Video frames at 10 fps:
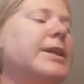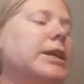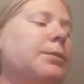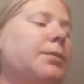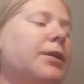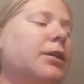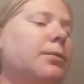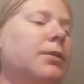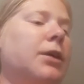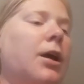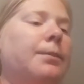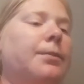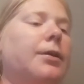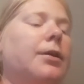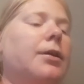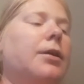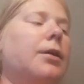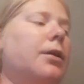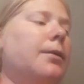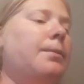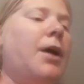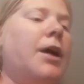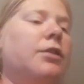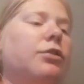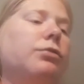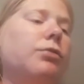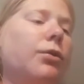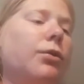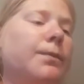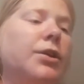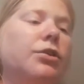He picks me up by the throat.